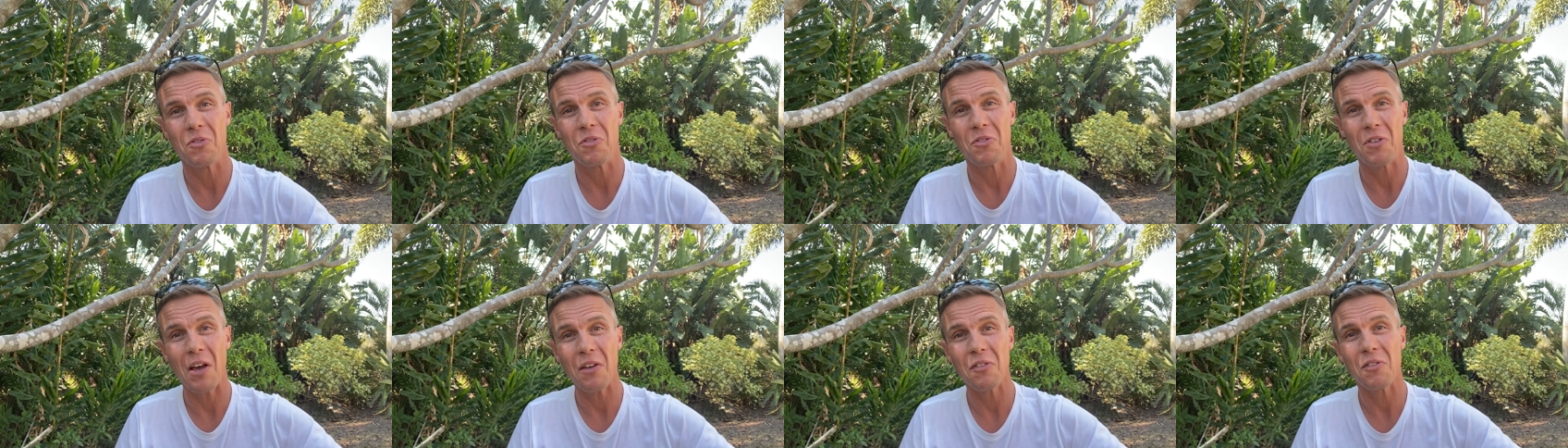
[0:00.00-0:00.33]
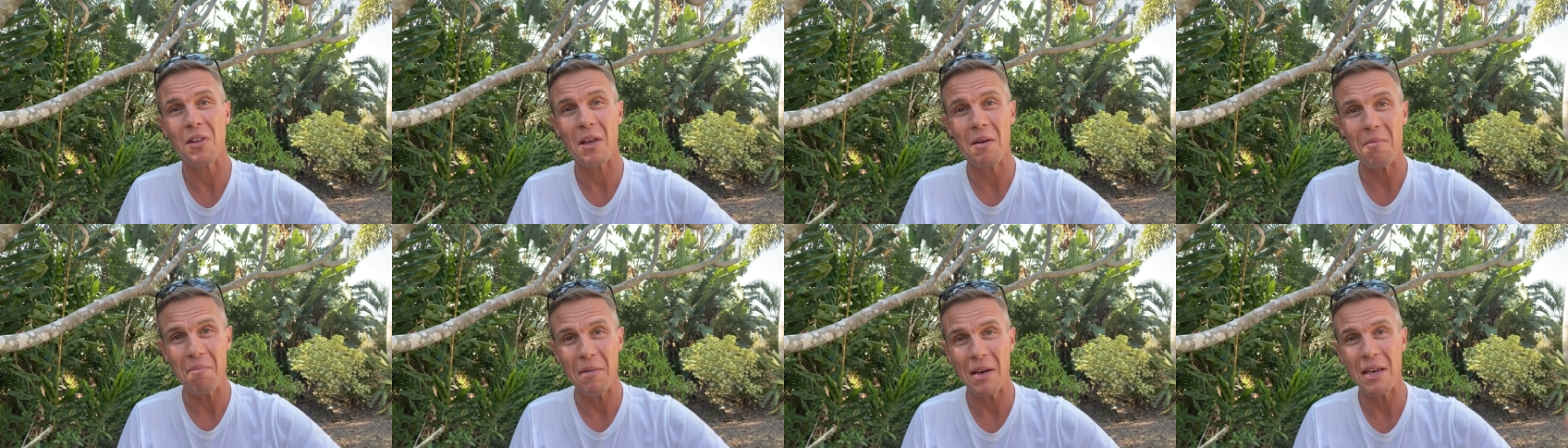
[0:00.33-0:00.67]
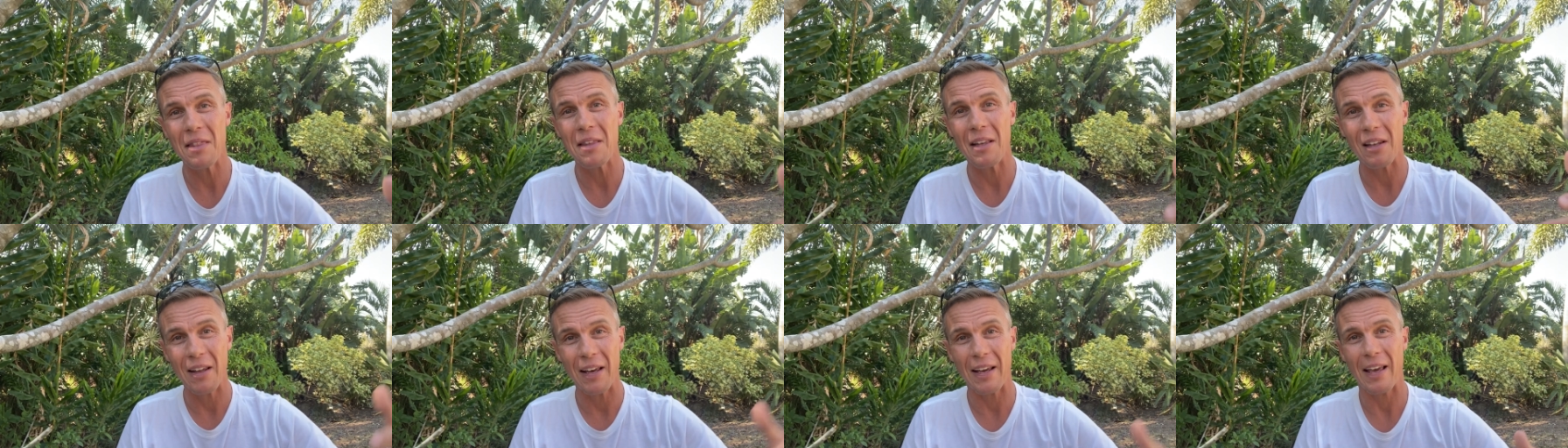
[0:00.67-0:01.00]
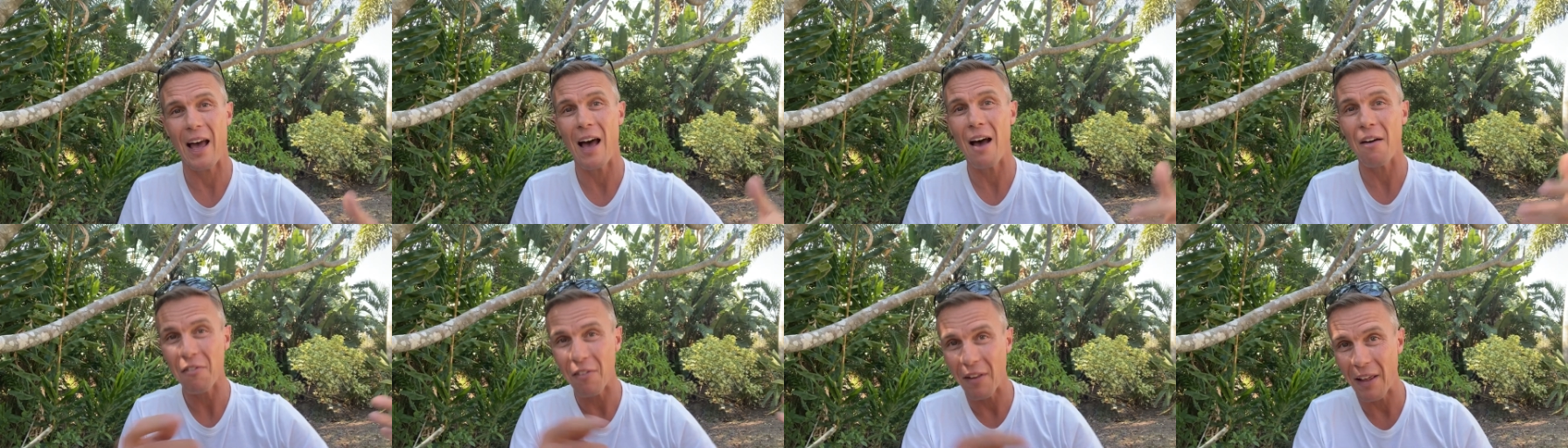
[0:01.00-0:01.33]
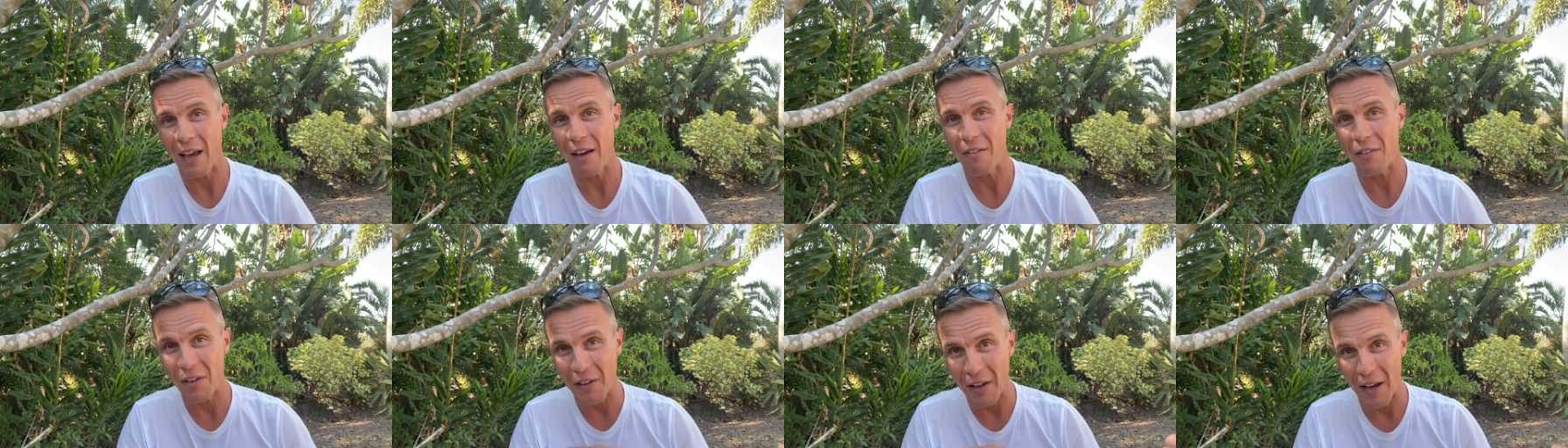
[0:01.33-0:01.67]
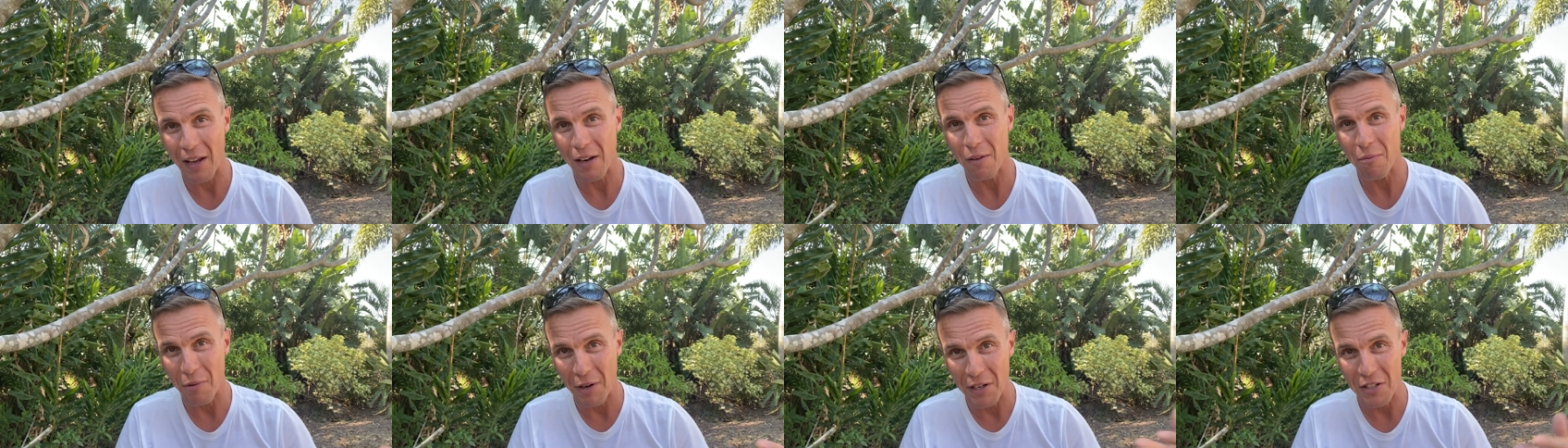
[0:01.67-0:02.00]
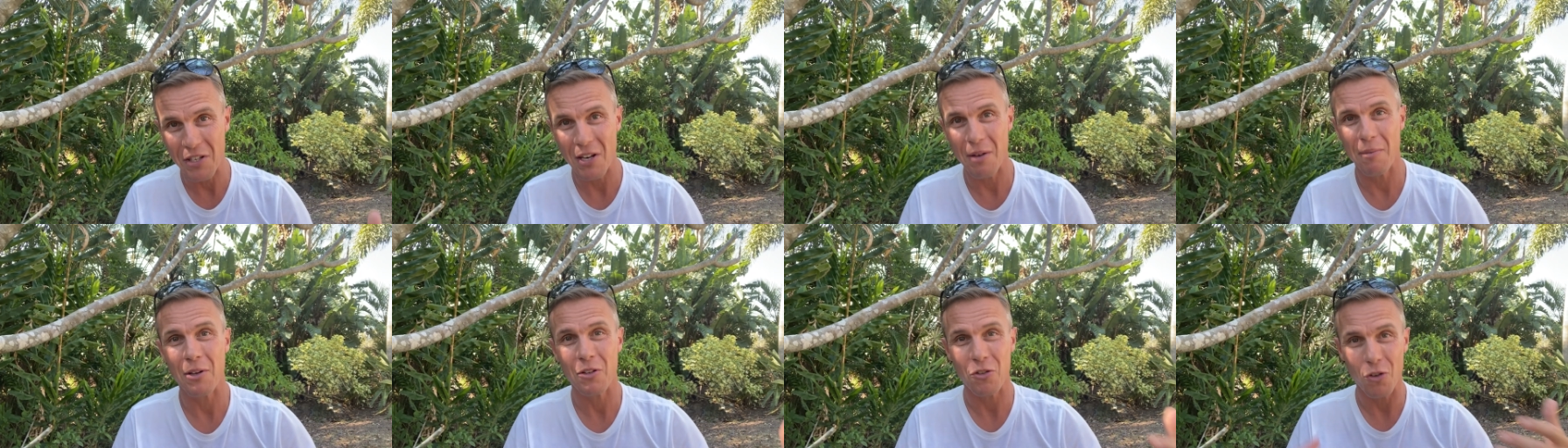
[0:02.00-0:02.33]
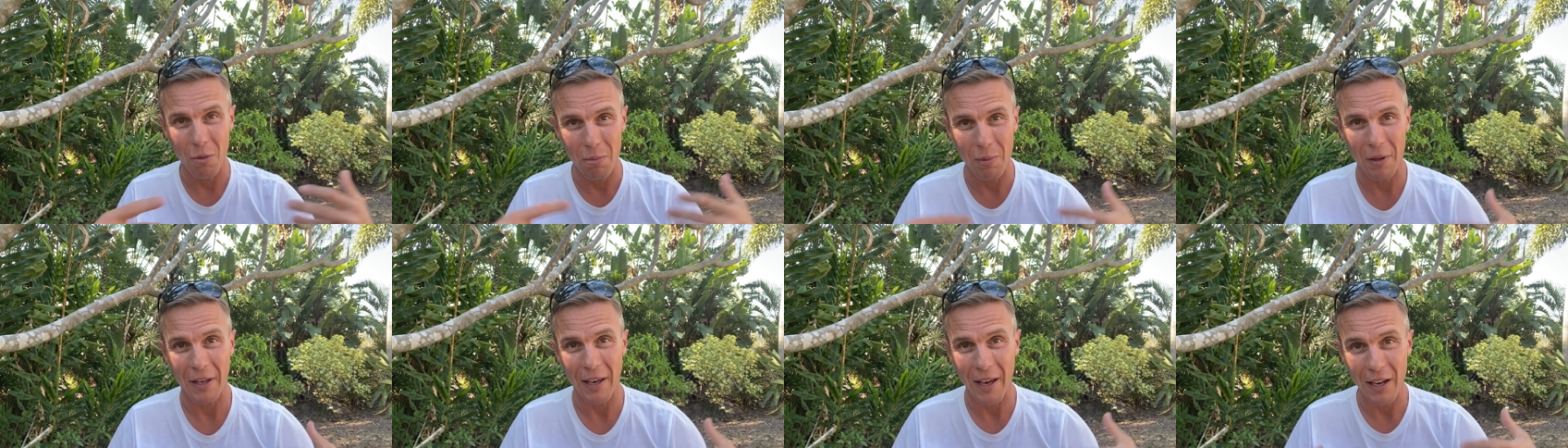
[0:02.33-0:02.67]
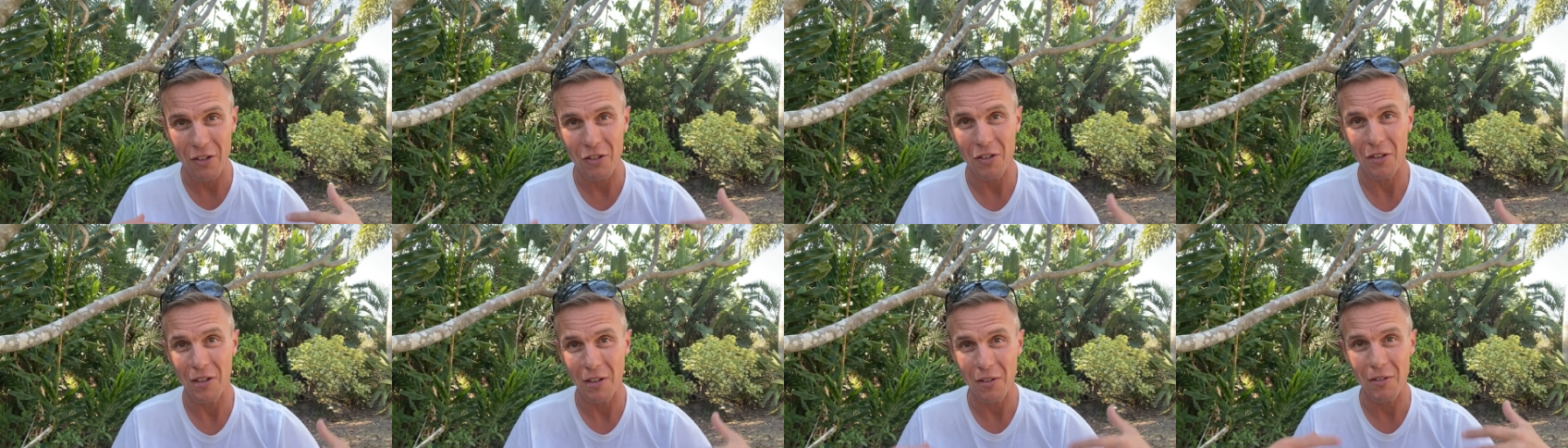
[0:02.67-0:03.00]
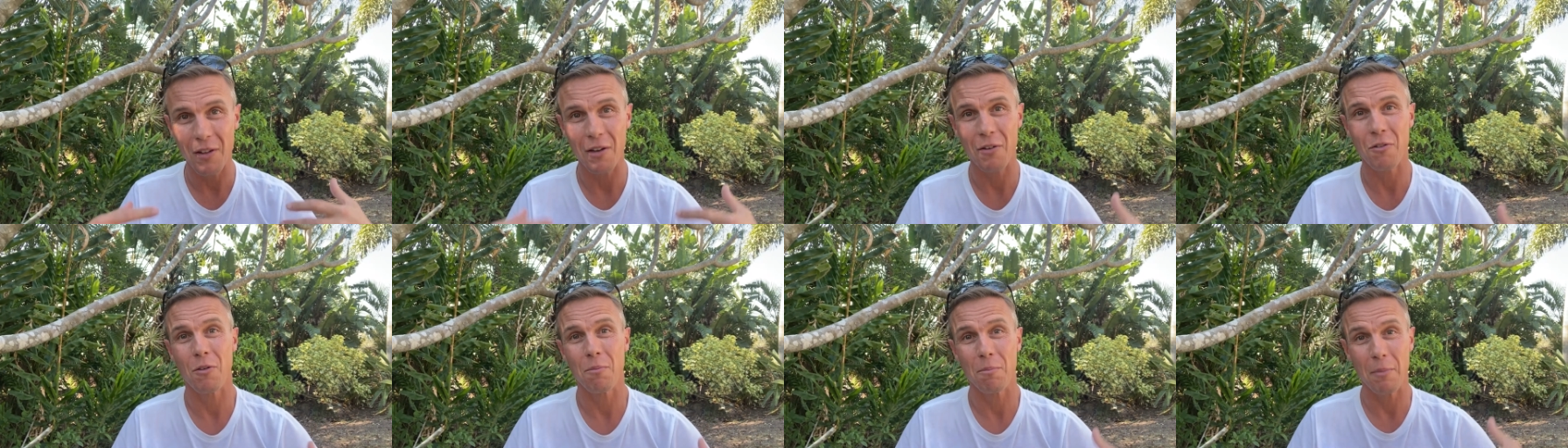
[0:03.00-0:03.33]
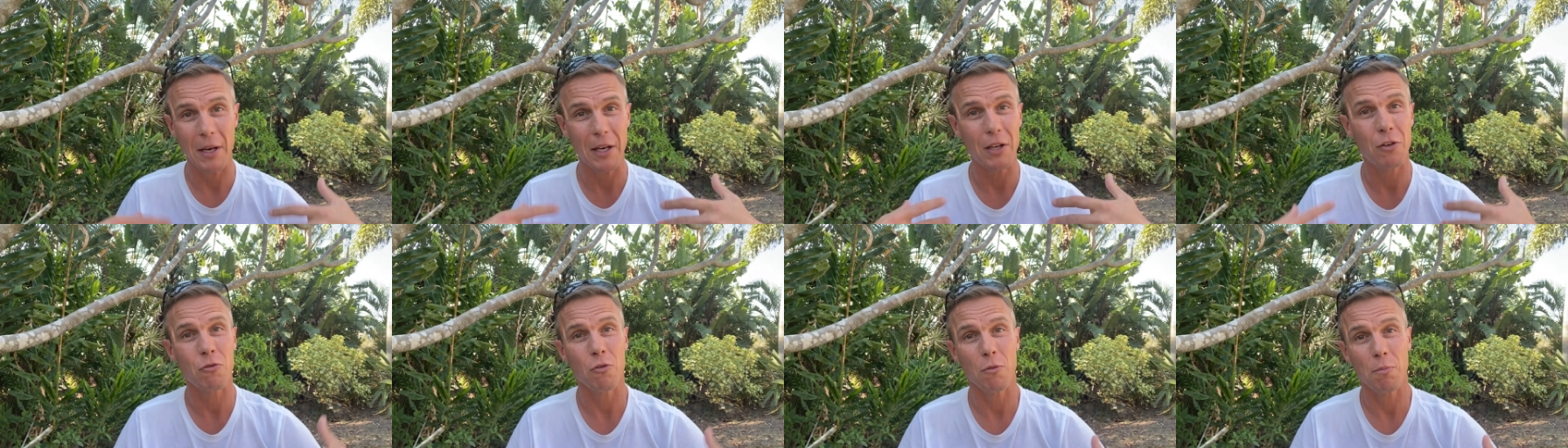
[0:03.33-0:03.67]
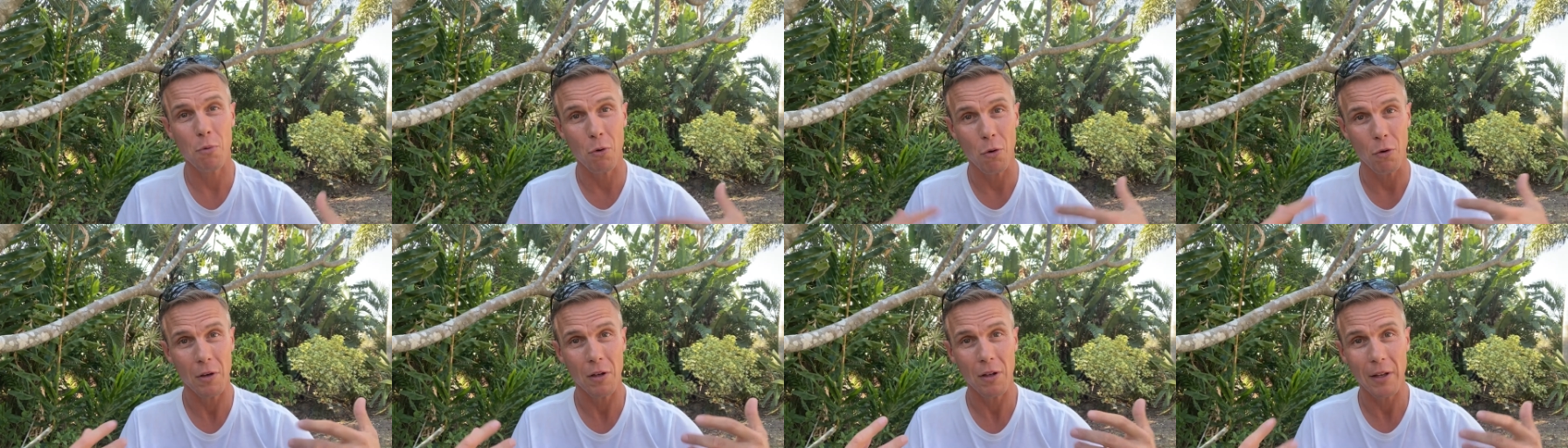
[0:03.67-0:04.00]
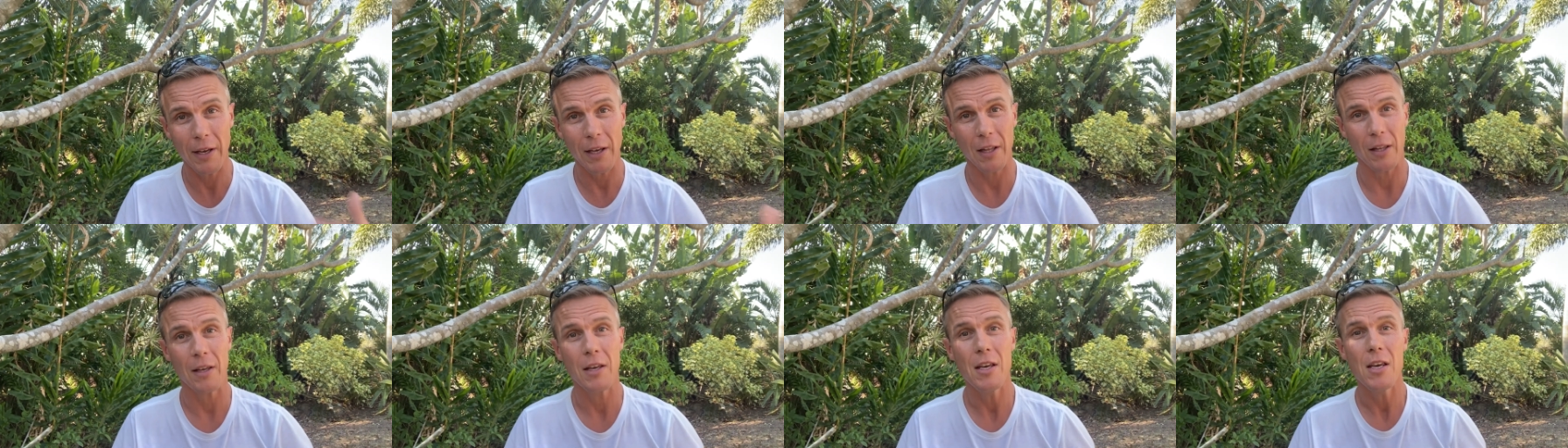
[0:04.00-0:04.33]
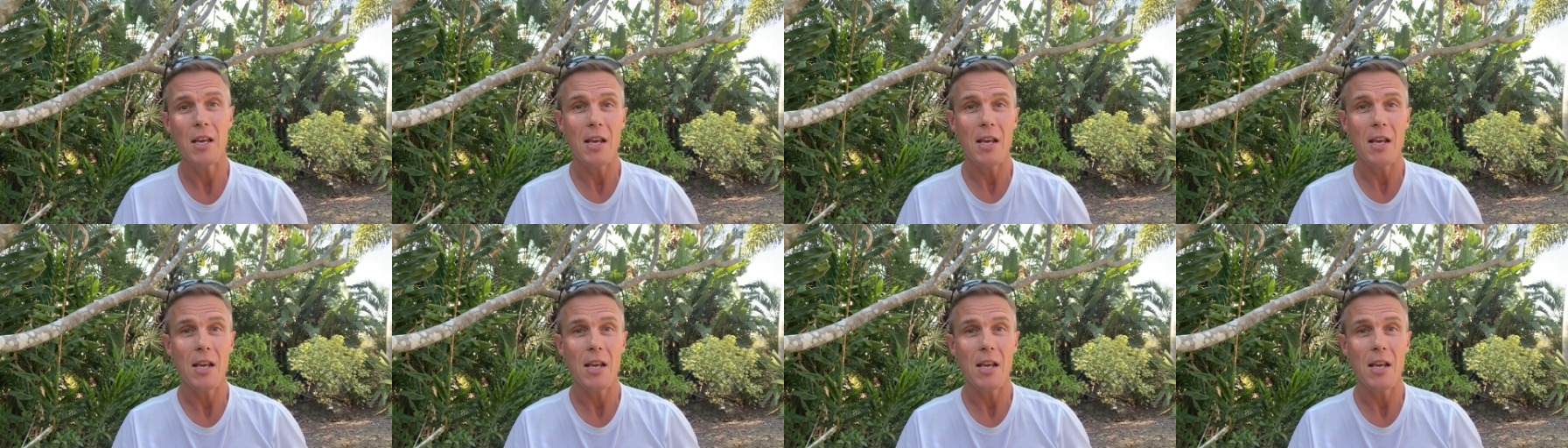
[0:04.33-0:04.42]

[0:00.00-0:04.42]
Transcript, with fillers: does that mean that like after they have a data breach, how much obligation is there on me to report it legally?